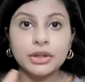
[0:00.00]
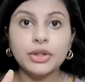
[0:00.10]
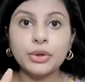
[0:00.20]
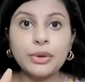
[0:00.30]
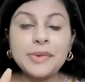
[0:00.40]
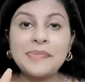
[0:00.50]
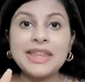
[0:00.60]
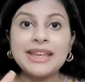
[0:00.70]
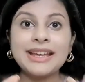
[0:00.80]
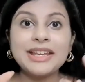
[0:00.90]
you know,
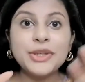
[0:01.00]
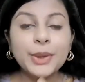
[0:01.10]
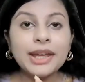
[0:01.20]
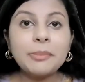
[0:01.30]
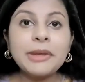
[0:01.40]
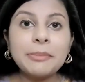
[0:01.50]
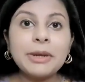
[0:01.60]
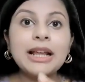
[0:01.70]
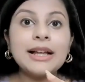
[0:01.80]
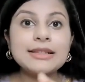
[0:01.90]
UK
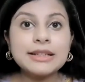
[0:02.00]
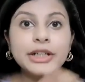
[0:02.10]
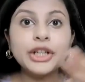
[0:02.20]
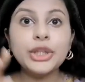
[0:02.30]
people consider